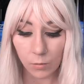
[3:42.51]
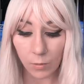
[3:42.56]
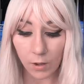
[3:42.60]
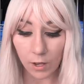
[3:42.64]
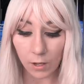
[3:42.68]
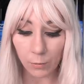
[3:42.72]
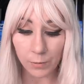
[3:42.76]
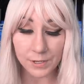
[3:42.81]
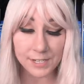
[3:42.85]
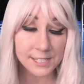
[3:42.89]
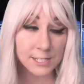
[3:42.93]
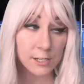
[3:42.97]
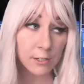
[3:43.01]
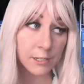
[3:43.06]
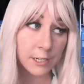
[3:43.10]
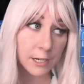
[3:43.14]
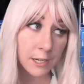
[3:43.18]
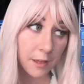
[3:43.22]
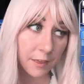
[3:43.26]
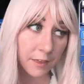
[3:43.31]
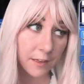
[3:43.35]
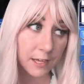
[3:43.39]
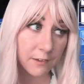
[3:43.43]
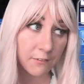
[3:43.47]
Well, we still need
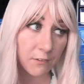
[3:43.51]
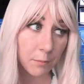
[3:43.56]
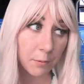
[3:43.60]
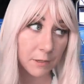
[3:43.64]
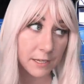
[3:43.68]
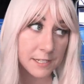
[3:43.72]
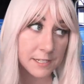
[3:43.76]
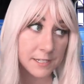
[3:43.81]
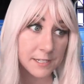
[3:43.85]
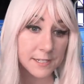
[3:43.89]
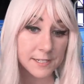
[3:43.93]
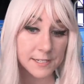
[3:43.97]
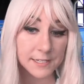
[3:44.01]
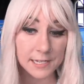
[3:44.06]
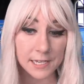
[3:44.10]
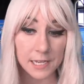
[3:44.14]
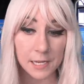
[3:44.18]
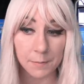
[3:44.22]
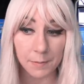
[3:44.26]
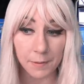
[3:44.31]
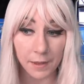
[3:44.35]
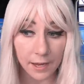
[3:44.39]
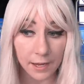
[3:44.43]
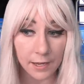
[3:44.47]
to think of a place to
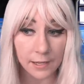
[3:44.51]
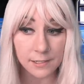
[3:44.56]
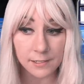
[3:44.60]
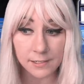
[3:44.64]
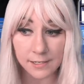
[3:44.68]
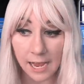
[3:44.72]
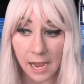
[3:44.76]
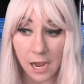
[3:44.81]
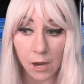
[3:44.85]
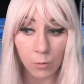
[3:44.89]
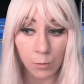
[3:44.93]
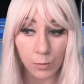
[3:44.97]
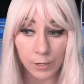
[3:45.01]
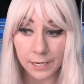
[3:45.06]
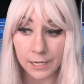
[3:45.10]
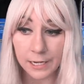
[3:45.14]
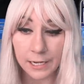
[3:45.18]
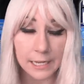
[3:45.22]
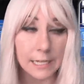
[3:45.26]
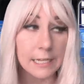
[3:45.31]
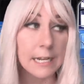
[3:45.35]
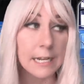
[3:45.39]
sleep and how we're gonna get